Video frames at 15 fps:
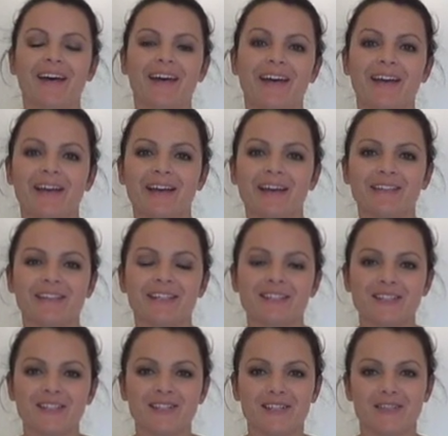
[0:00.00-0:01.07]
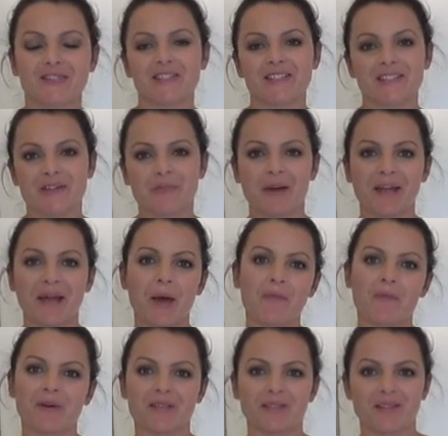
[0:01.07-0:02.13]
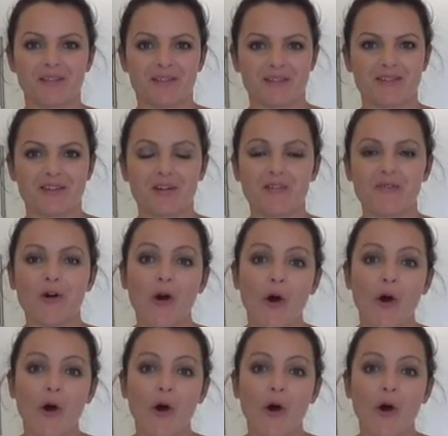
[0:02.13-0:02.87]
and I suddenly noticed that my camera had turned itself